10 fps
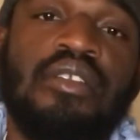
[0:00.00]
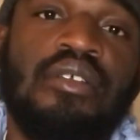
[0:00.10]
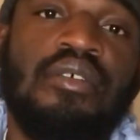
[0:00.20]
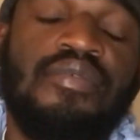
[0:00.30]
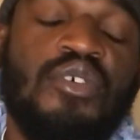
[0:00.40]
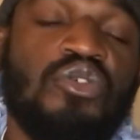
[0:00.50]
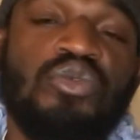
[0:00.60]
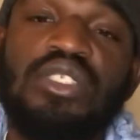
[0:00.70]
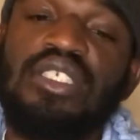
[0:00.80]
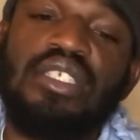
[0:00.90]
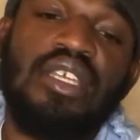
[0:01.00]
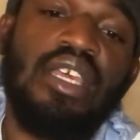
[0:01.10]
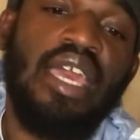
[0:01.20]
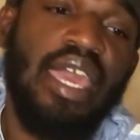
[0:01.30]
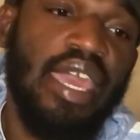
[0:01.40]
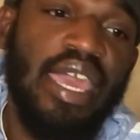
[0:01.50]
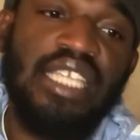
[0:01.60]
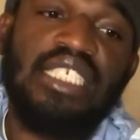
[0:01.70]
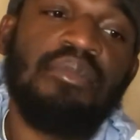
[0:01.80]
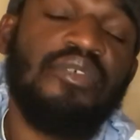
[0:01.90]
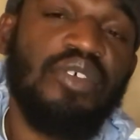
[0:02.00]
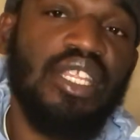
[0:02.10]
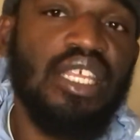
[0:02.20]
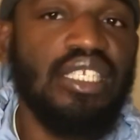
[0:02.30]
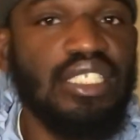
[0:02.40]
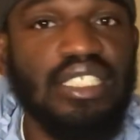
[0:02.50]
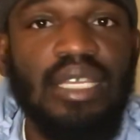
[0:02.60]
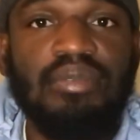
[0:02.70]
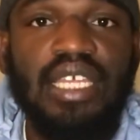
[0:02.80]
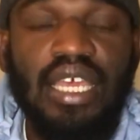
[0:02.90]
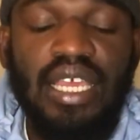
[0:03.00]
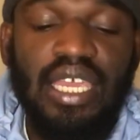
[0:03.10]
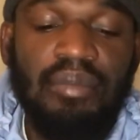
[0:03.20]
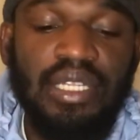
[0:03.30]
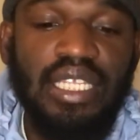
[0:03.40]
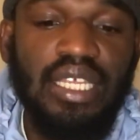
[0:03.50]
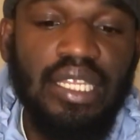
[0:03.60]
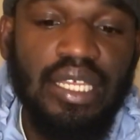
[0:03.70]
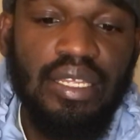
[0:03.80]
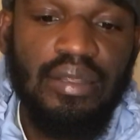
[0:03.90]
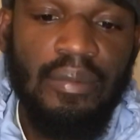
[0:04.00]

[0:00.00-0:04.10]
Folks was asking me for the Day 6 update. I came a day late,